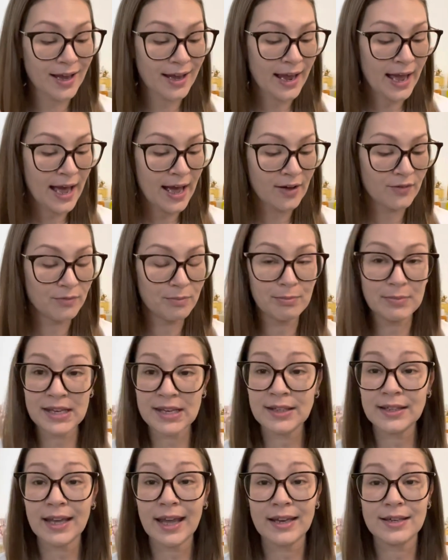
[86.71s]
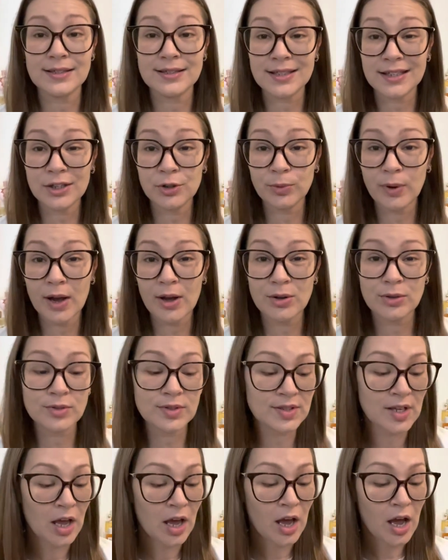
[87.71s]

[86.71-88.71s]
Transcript: I have Mink and Tea Rose.